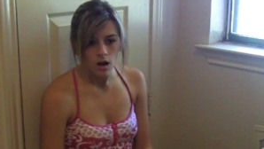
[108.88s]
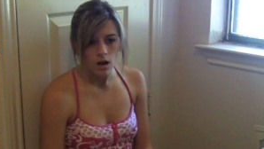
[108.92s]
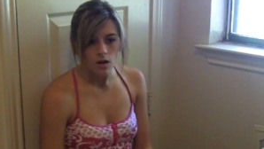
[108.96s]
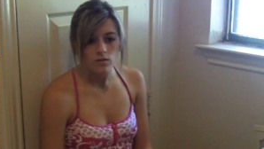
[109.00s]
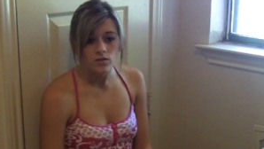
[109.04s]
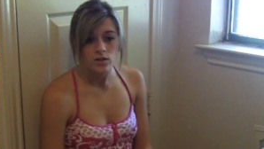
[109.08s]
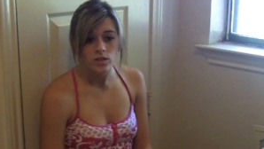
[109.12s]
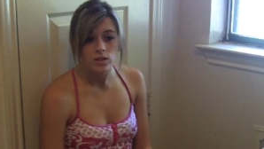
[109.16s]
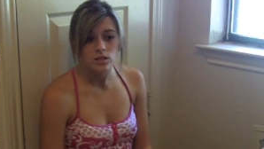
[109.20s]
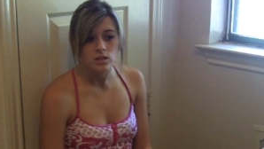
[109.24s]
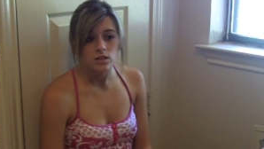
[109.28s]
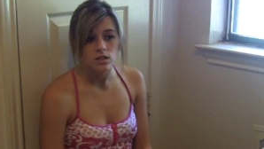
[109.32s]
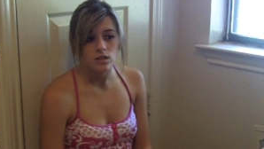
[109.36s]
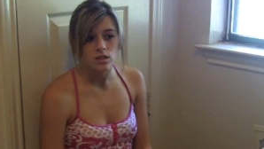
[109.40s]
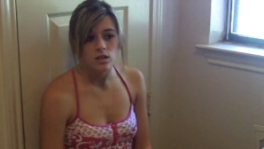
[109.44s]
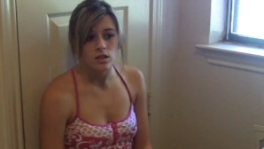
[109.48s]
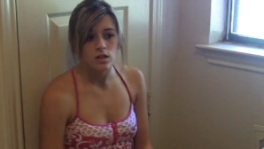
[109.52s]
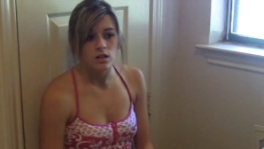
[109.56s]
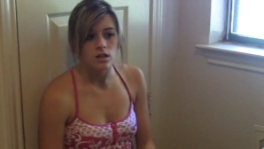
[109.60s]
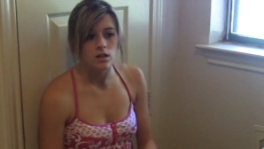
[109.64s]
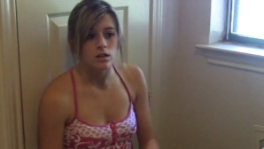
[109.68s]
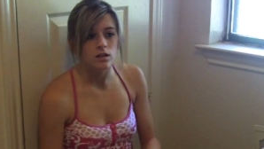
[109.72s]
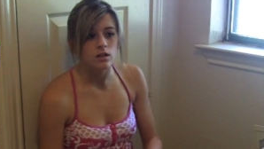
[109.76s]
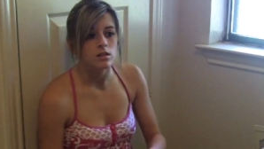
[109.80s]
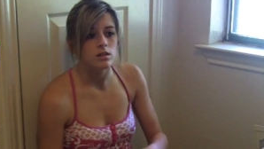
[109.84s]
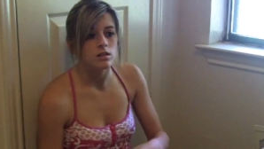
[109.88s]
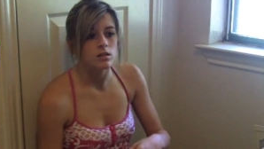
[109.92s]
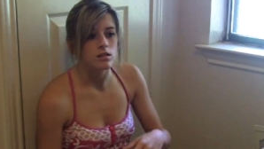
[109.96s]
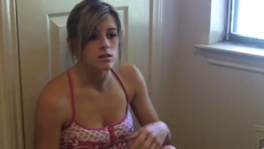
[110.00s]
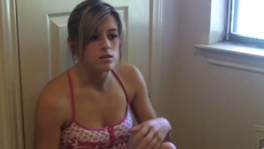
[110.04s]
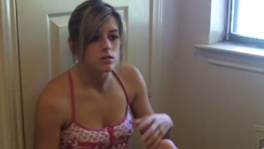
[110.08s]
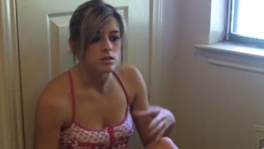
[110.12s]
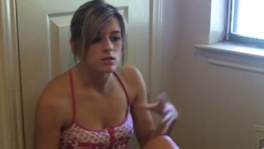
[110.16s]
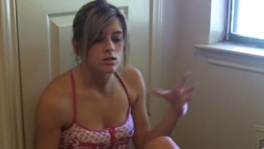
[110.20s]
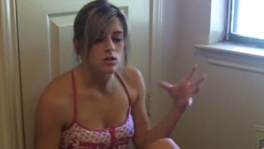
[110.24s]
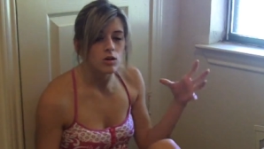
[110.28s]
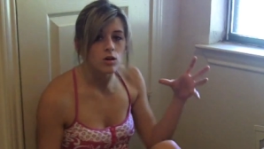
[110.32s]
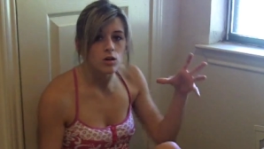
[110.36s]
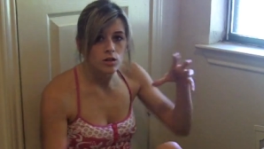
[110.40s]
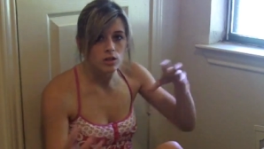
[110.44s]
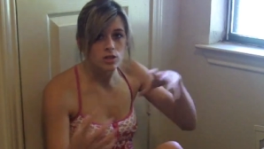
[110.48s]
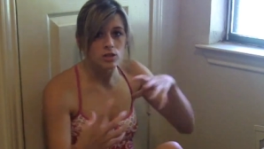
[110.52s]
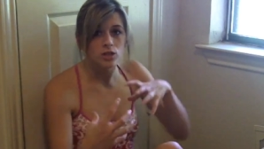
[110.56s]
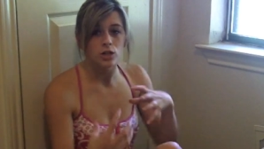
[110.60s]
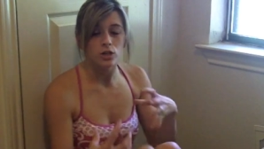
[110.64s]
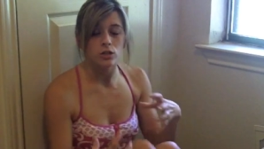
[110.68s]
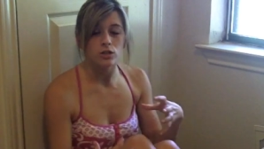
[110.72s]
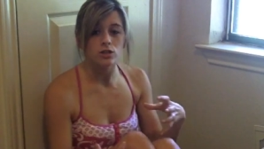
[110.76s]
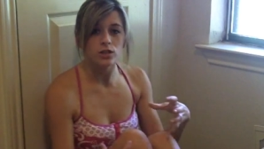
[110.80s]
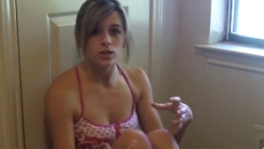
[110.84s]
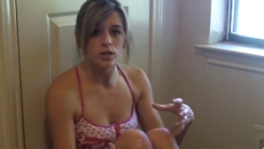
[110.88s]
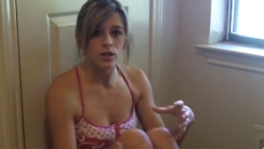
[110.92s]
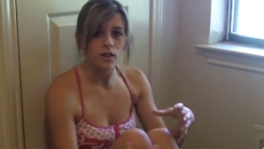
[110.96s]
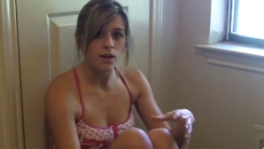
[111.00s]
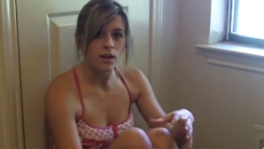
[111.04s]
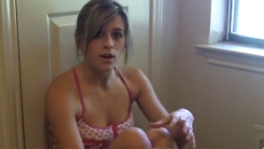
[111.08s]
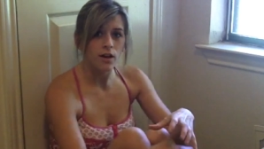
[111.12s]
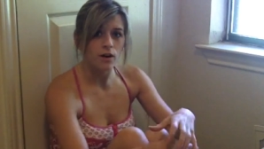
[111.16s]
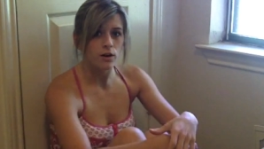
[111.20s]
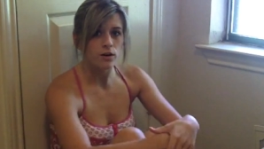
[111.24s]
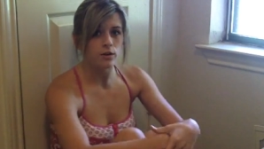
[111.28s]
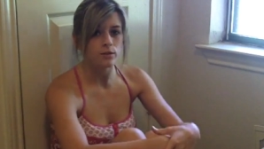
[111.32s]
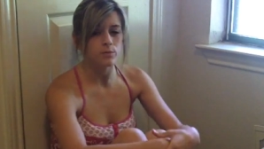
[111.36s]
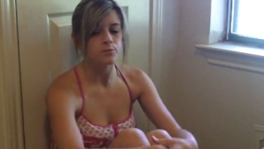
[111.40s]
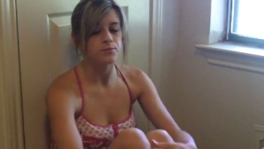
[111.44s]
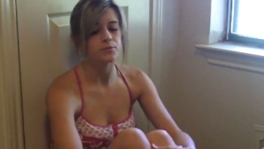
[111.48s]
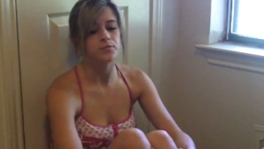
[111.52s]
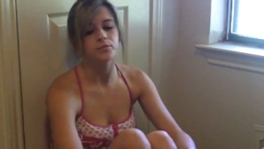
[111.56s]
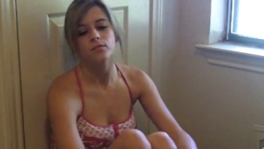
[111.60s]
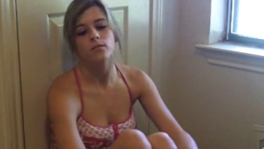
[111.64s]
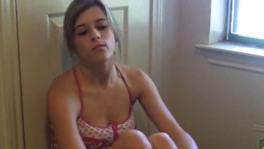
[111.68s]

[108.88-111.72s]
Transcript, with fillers: eventually start a church there.